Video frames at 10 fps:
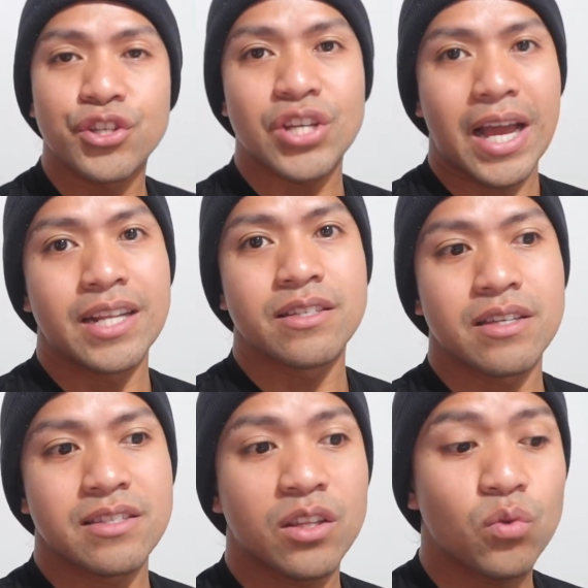the
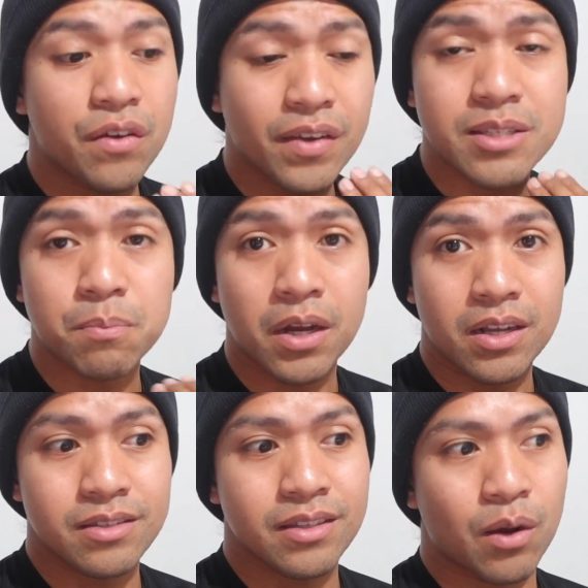challenges that we have
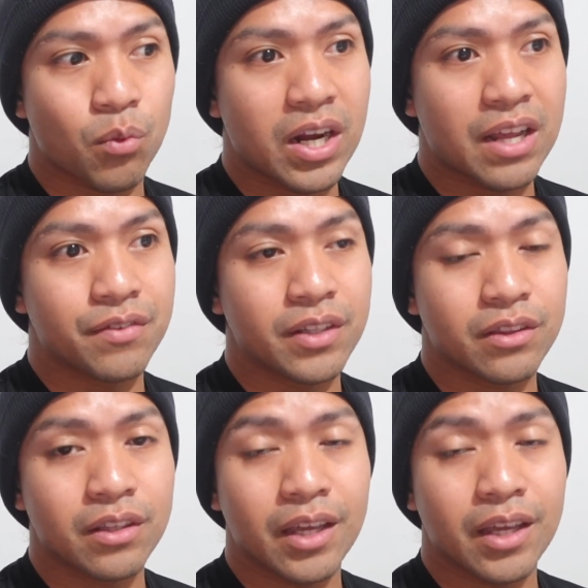experienced in our life